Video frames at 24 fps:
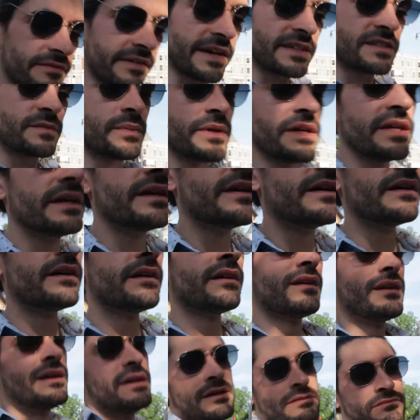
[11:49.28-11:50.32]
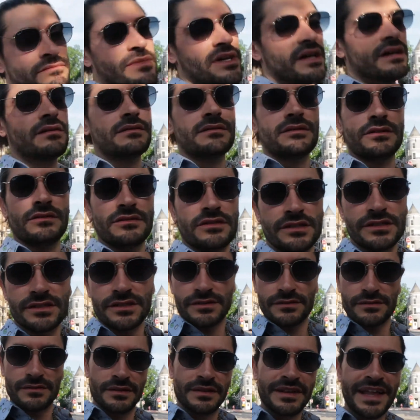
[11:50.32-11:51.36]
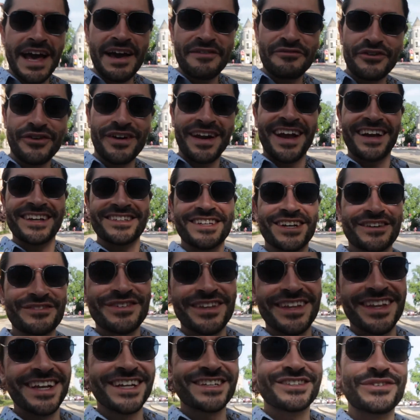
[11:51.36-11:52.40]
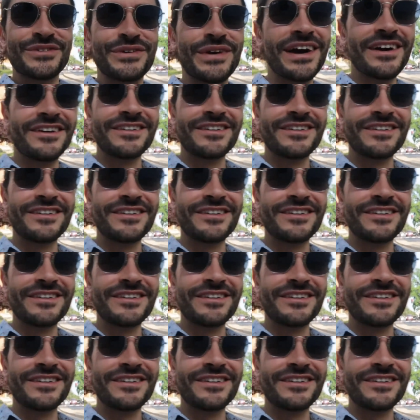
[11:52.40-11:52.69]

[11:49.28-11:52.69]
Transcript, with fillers: the Vespa, I don't know, just laugh our ass off for the next few